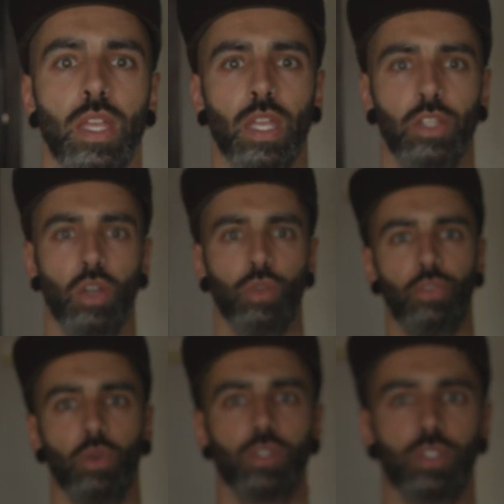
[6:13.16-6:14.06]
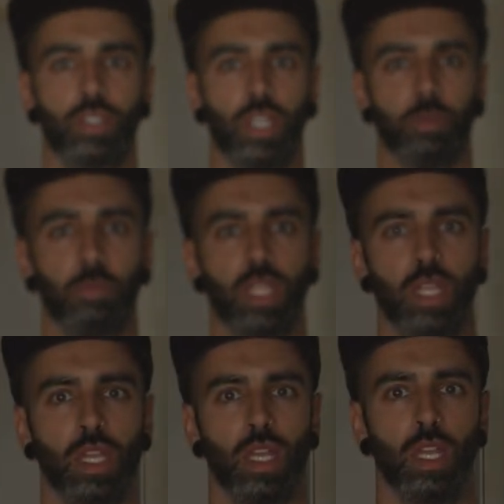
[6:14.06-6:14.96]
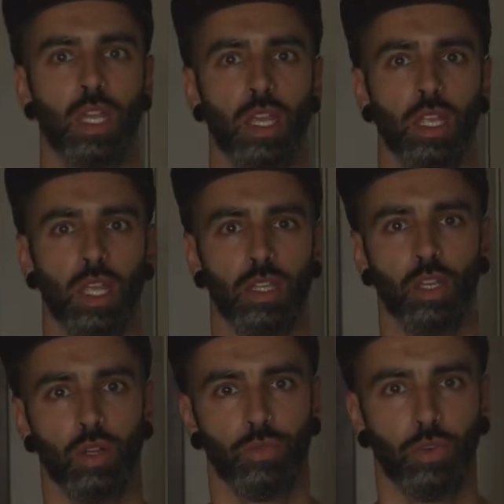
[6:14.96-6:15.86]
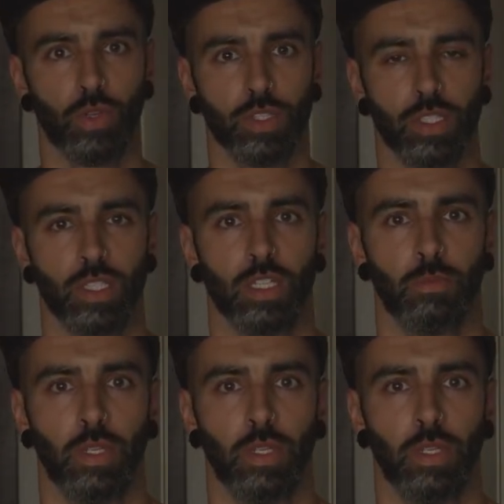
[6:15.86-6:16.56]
Can the autofocus detect me? Can the autofocus detect